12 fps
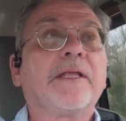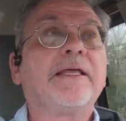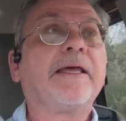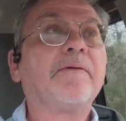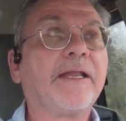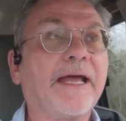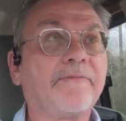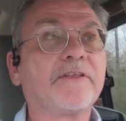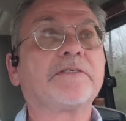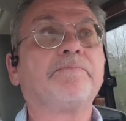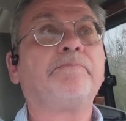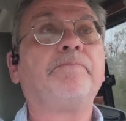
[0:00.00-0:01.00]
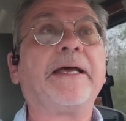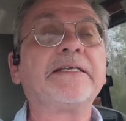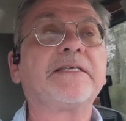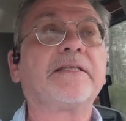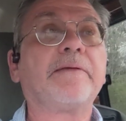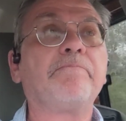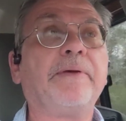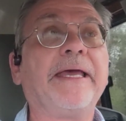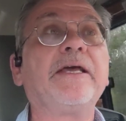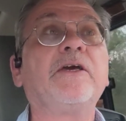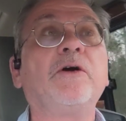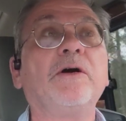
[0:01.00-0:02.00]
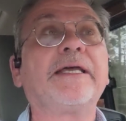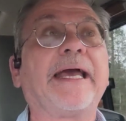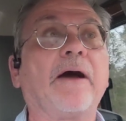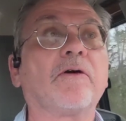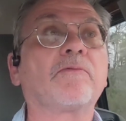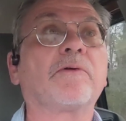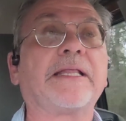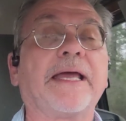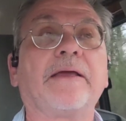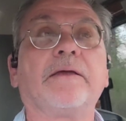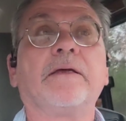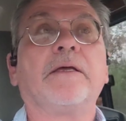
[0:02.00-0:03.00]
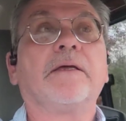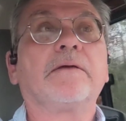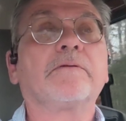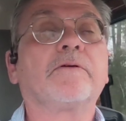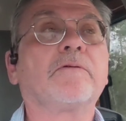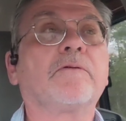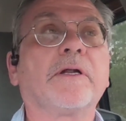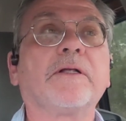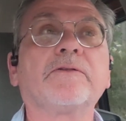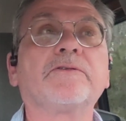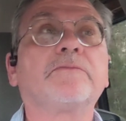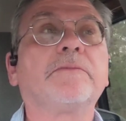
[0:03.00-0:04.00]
and they would have this basically big cookout where they grilled